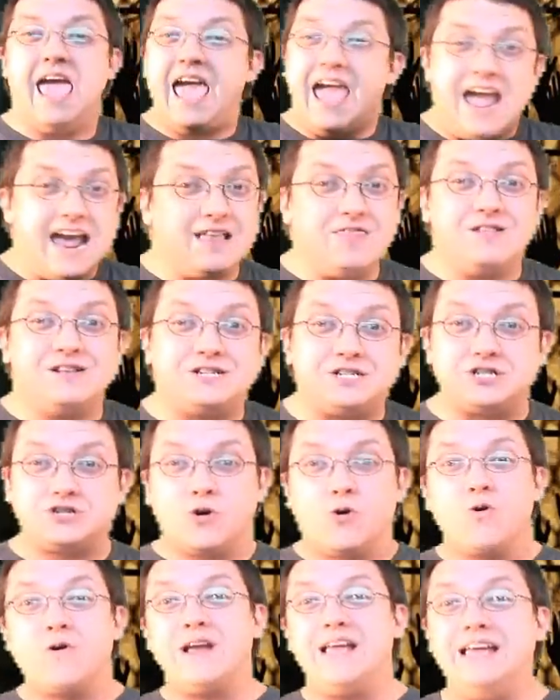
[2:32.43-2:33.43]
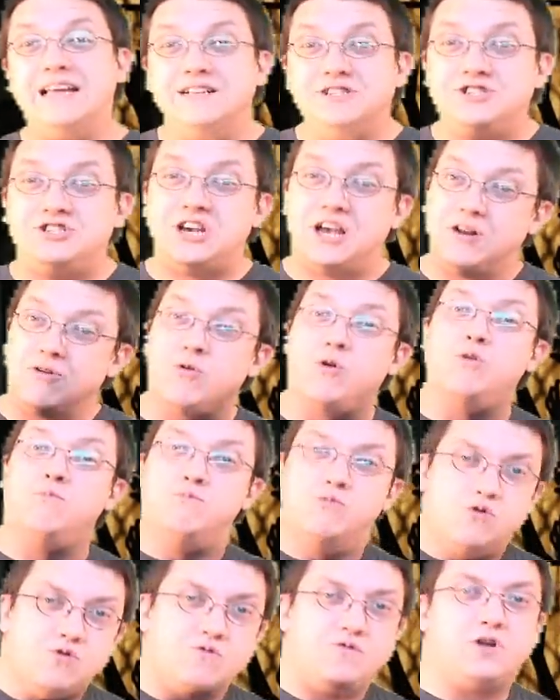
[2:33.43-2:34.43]
And the story in general
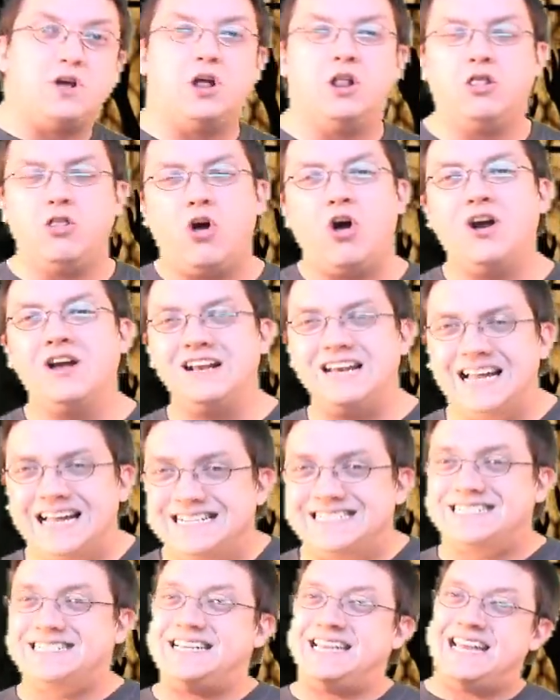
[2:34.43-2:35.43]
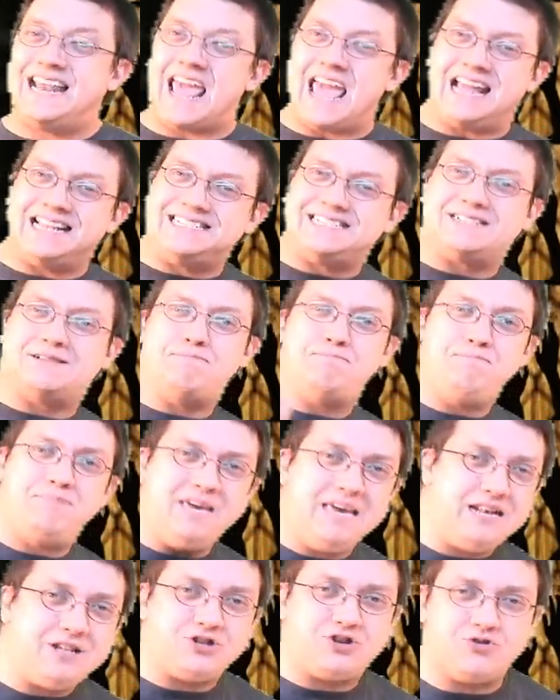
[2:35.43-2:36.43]
moved along nicely. It had some
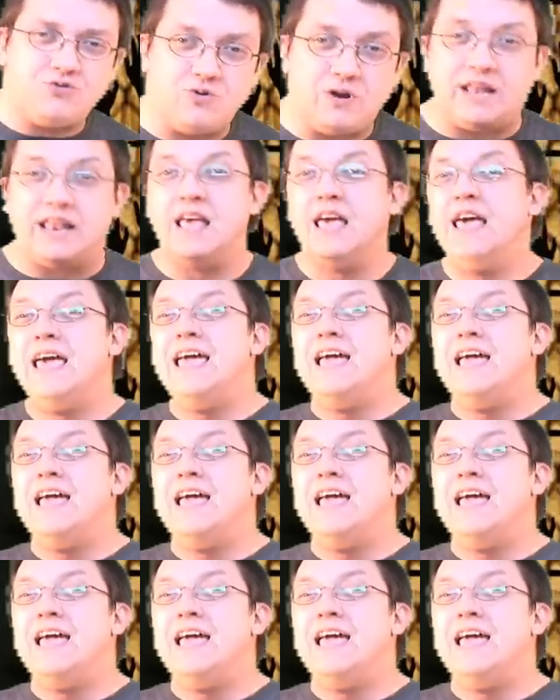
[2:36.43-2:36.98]
meat to it.